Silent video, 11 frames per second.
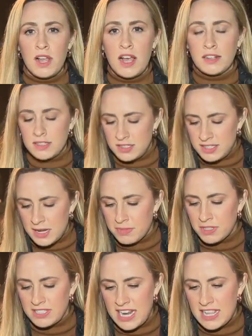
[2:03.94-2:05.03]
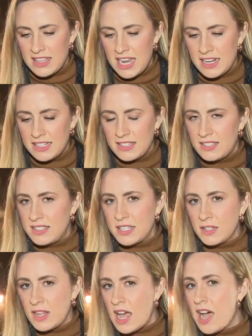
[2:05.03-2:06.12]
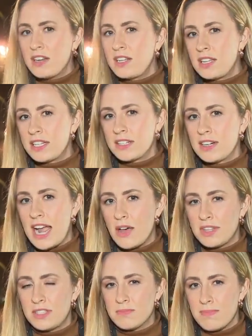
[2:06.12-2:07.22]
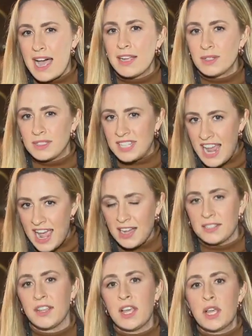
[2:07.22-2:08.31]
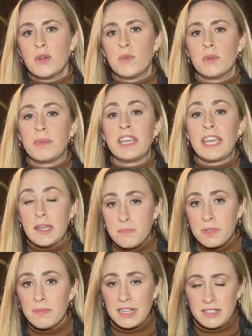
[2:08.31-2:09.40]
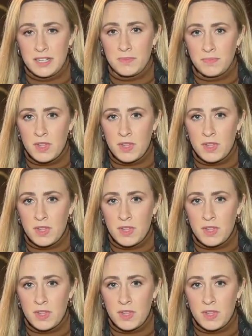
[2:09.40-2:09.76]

on December 10th, and it's still unclear how this mild tax would be implemented.